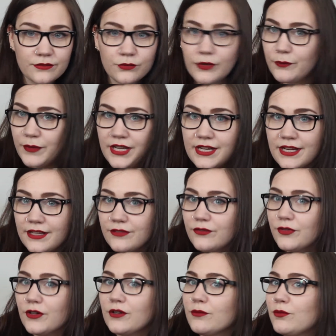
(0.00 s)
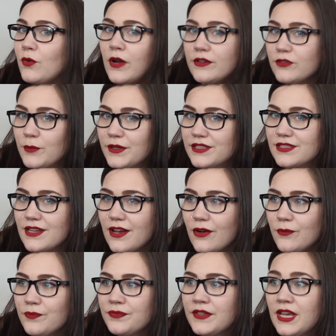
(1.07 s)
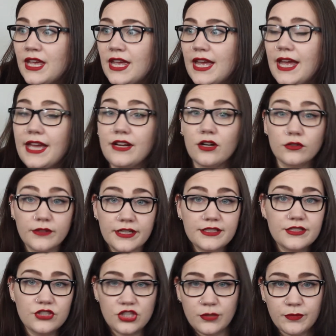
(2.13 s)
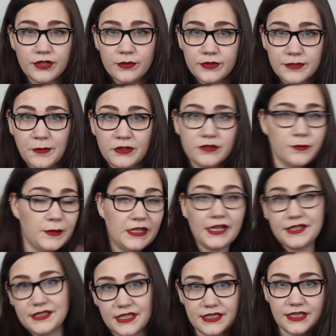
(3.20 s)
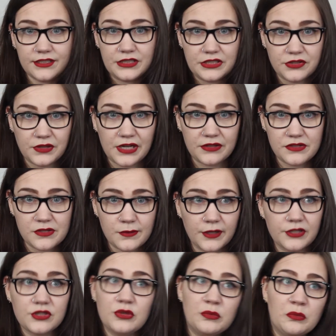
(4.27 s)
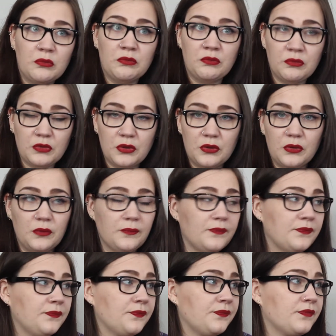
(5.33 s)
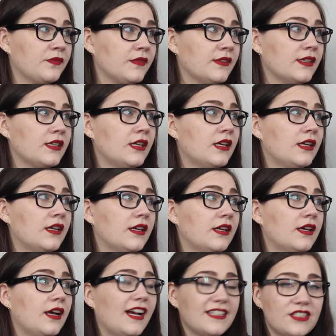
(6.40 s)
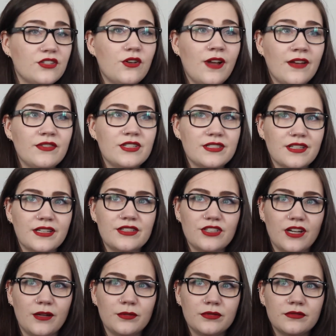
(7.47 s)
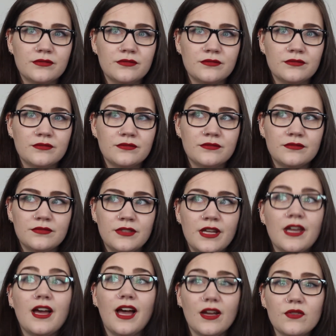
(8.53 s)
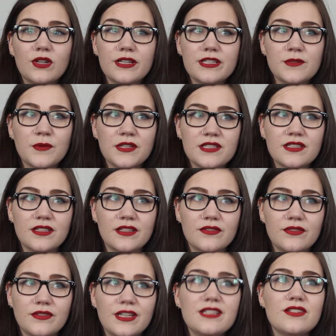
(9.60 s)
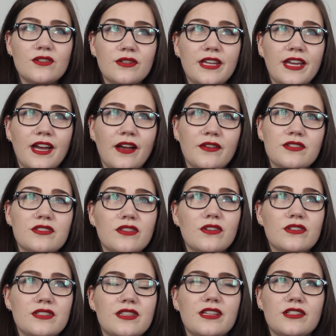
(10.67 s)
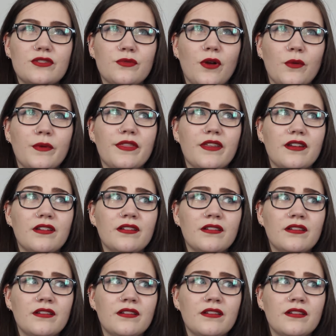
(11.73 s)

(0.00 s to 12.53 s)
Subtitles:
We've been in for quite a few months now, and our rent is cheaper than it was supposed to be because they dicked us around so much. Cool. I still don't have a design job. I have a nice place to live. It's an okay house. There's things wrong with it.